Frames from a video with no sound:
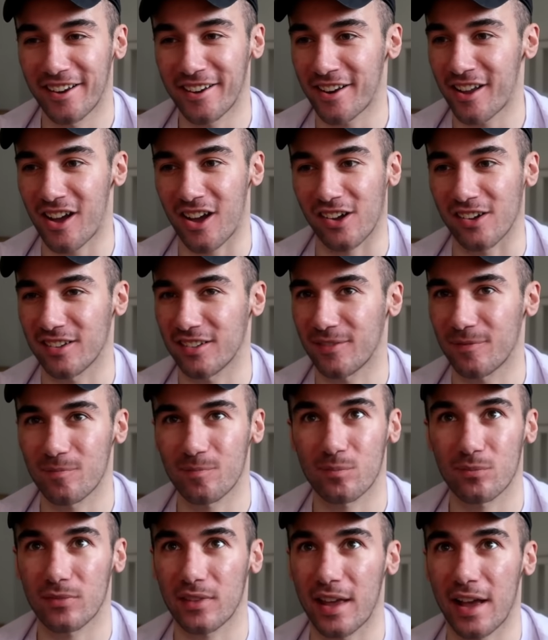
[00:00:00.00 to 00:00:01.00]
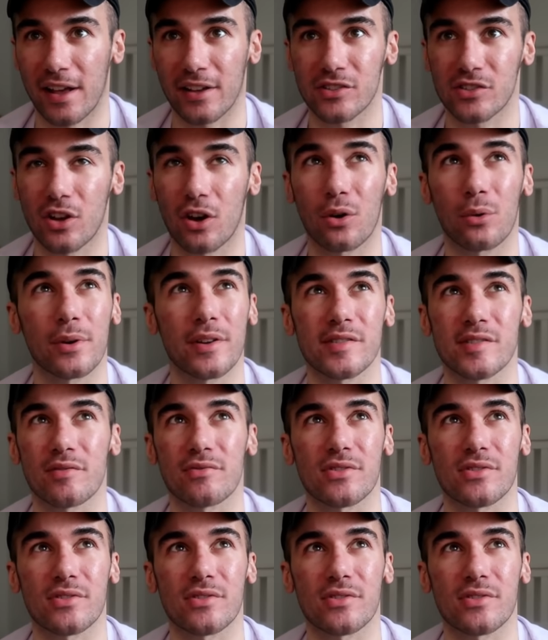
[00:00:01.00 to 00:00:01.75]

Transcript: no. As always,